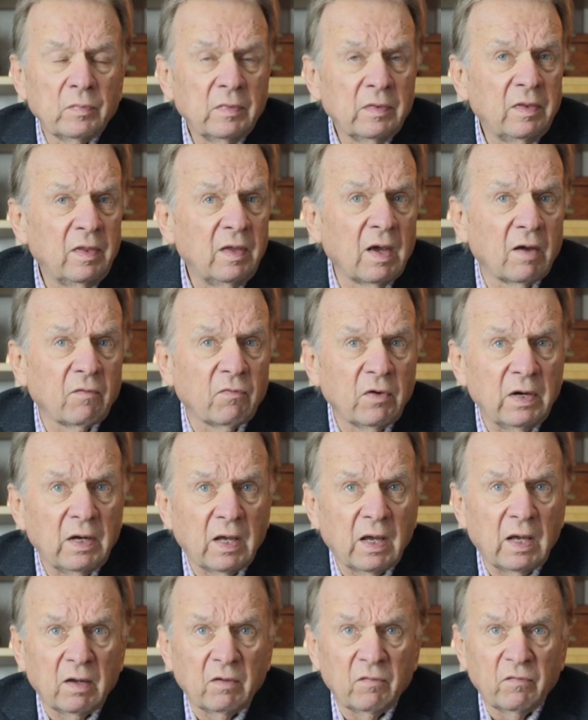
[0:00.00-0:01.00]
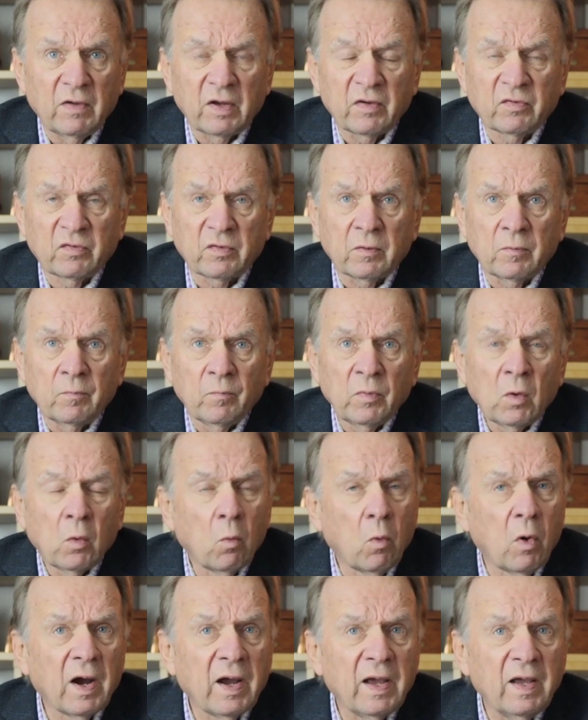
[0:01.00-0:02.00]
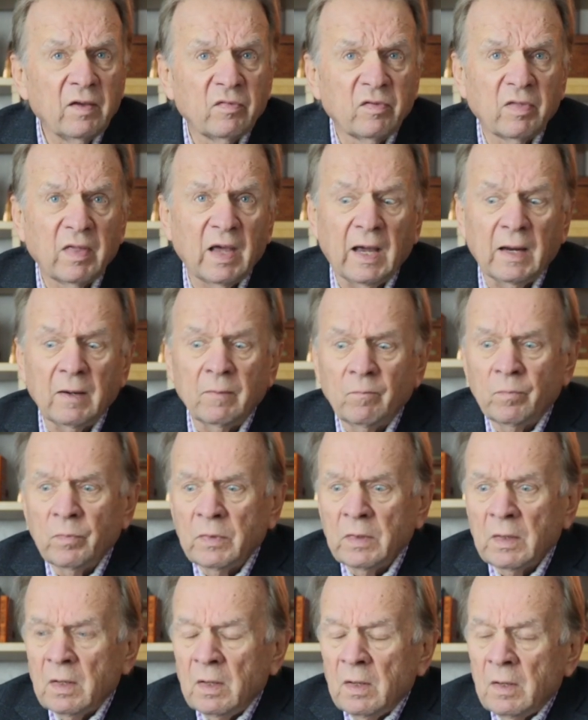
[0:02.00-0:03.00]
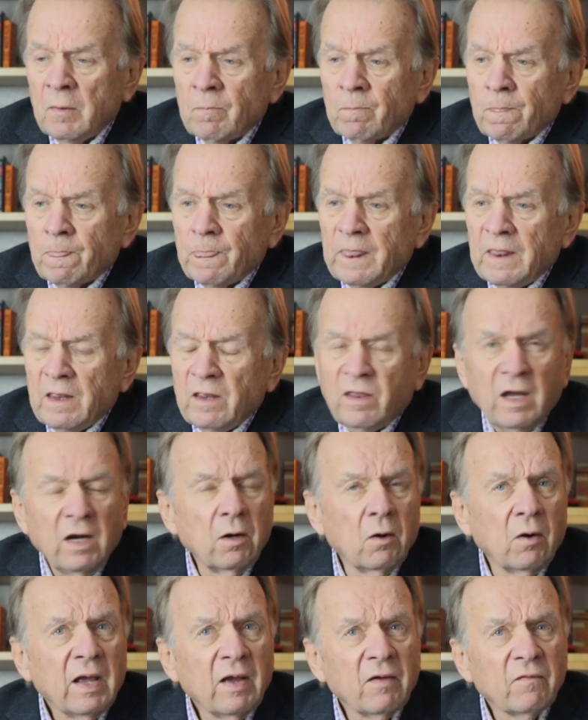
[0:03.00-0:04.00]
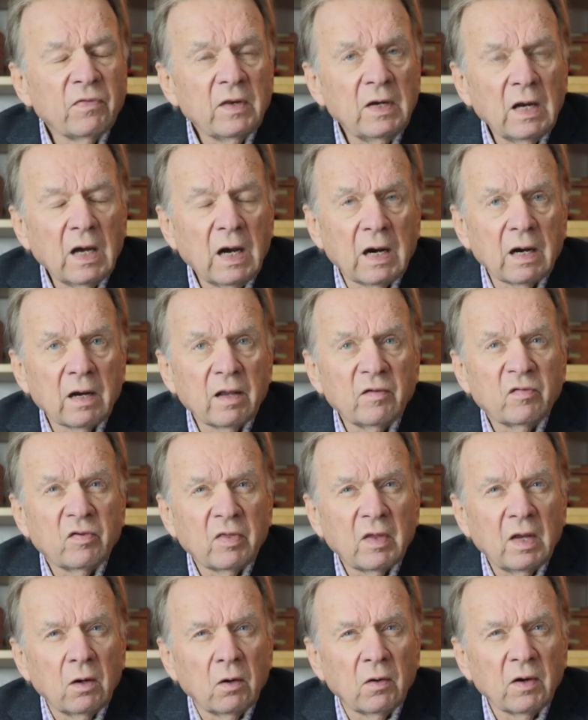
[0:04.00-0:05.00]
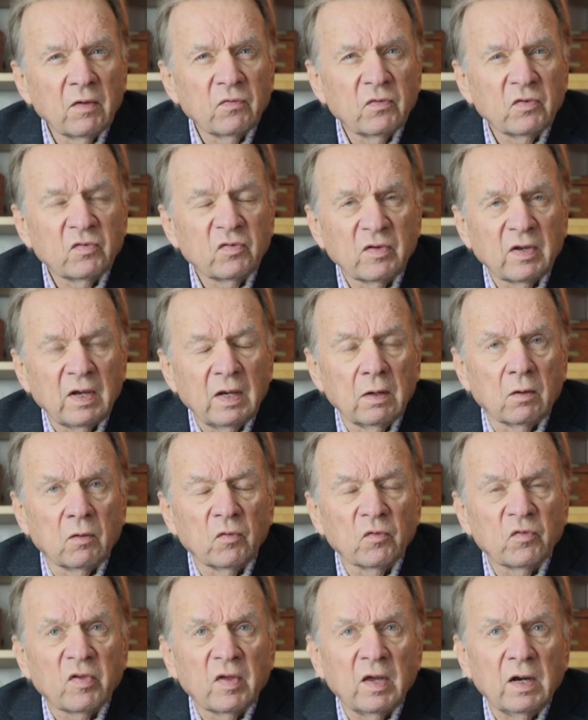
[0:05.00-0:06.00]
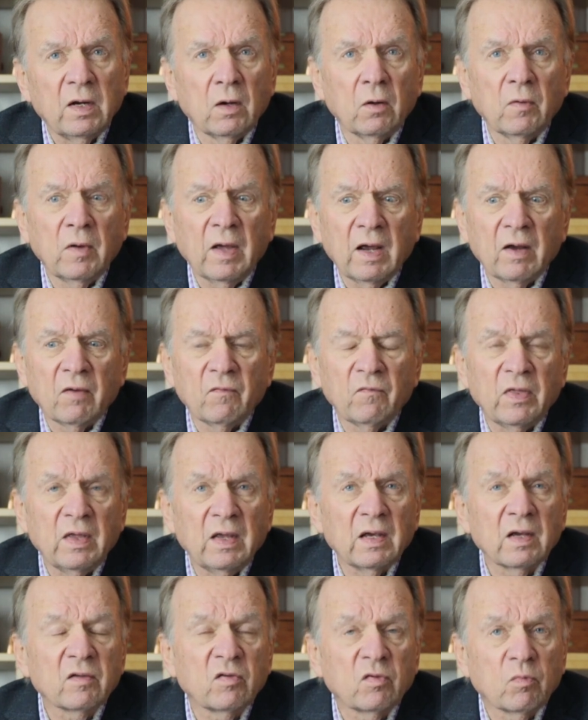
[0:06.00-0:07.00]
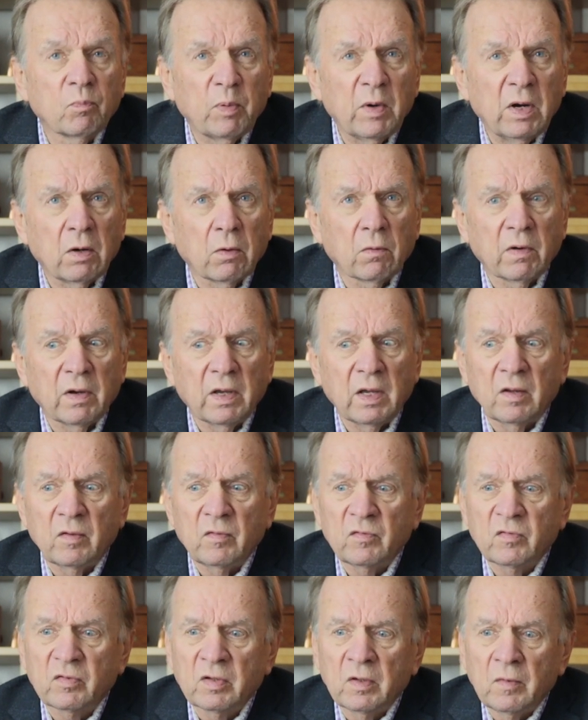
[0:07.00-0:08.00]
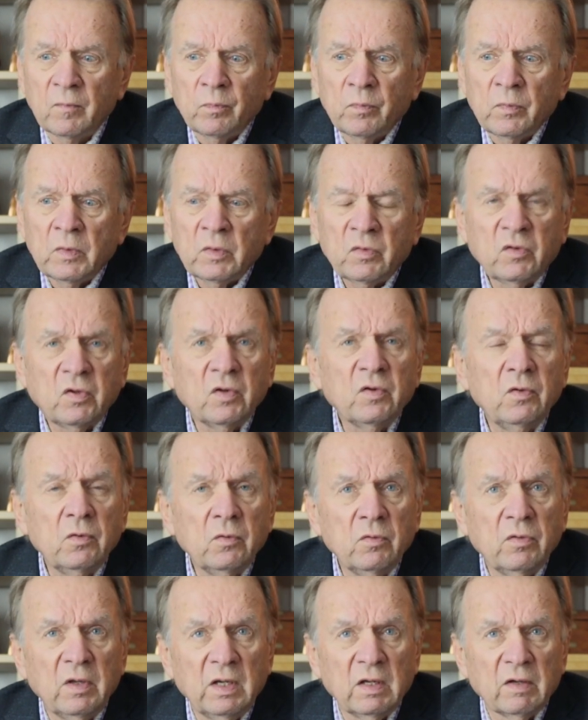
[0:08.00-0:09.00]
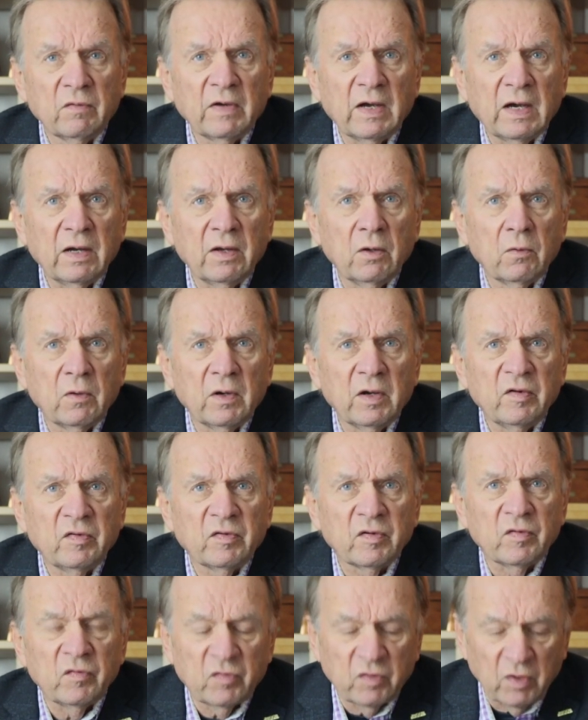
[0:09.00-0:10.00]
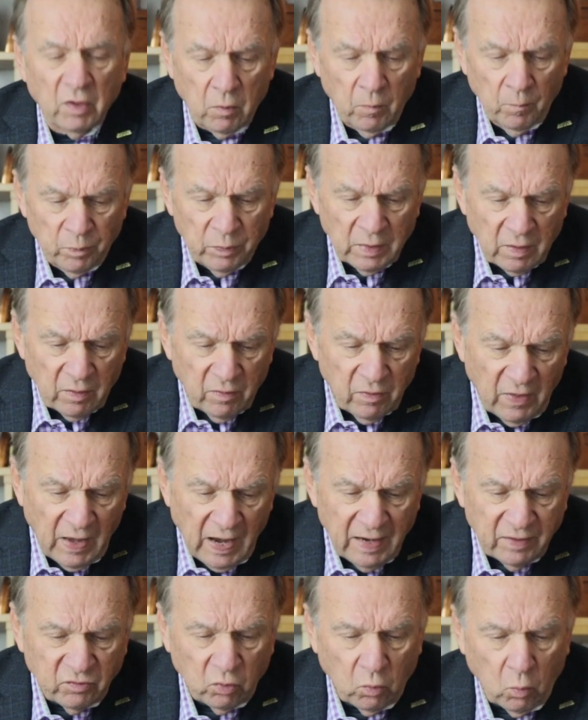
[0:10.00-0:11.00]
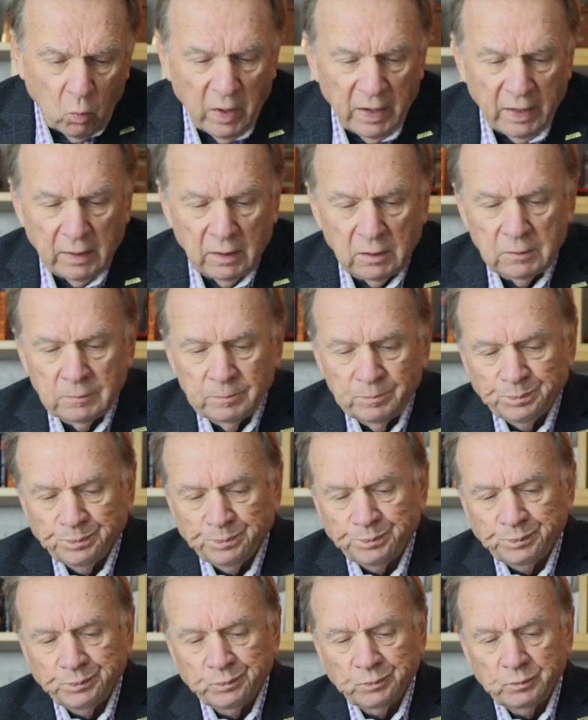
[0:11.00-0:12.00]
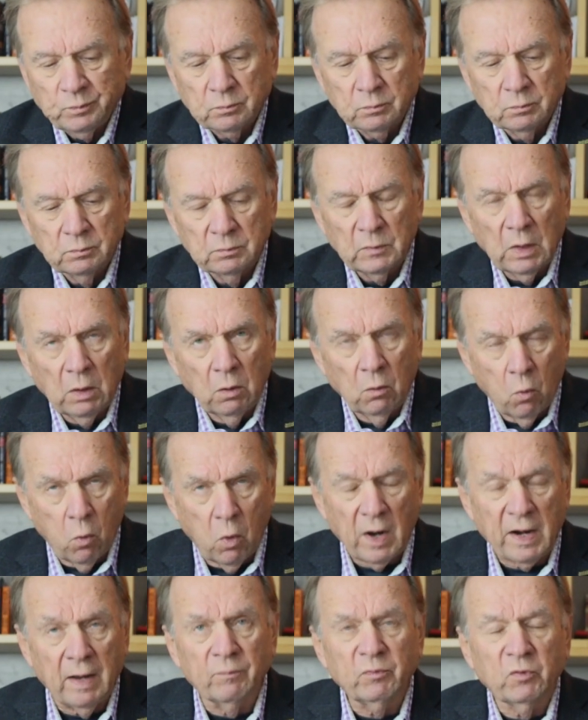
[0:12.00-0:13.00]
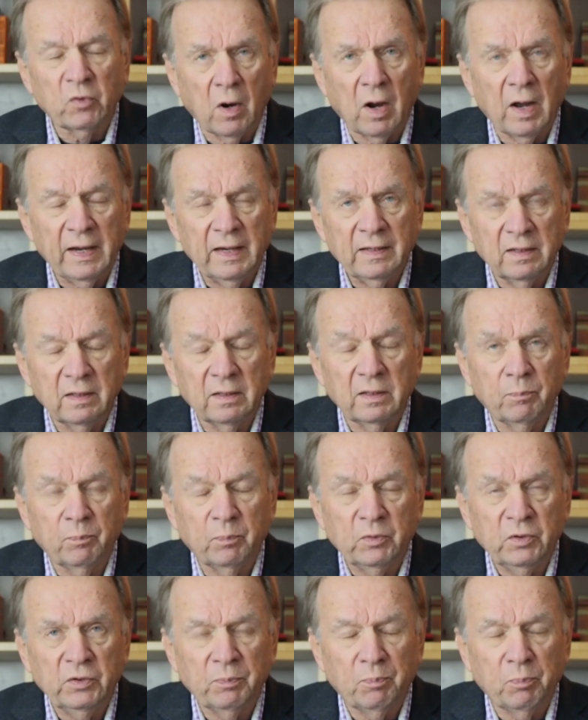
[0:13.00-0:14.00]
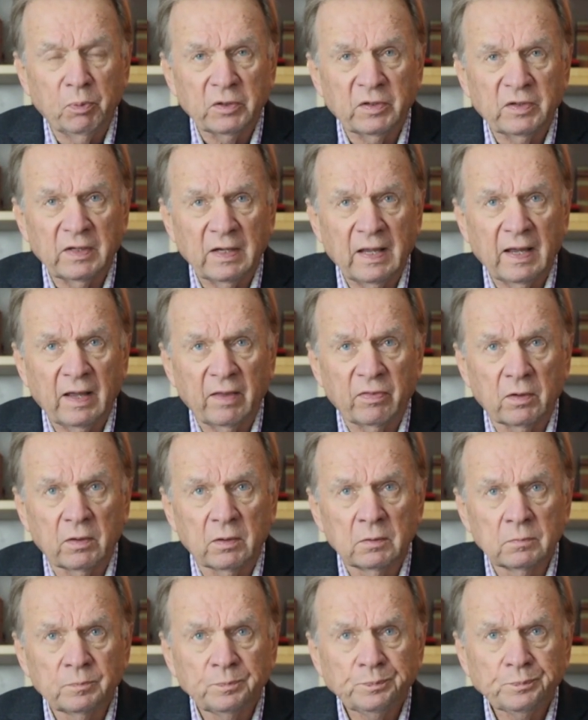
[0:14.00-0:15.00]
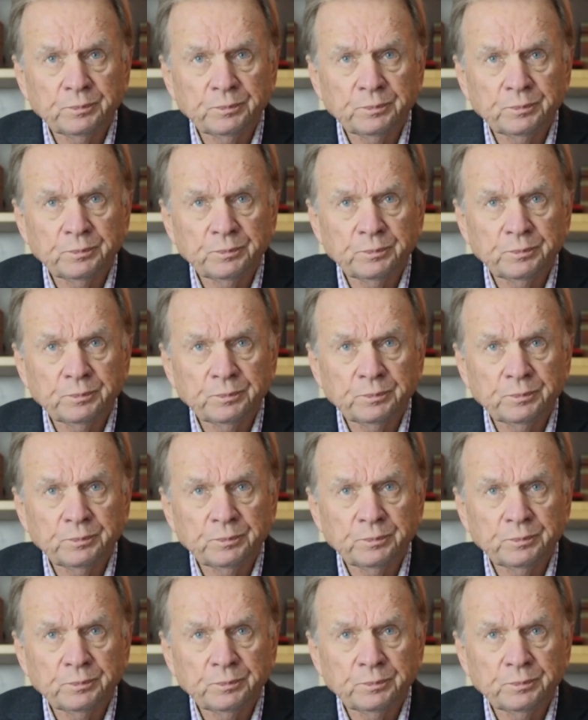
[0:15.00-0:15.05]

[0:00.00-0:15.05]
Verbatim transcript: the everyday investor. Why is that? They don't have the knowledge. They don't have the skills. They don't have the experience to do the evaluation. So that's where what I'm trying to, to put together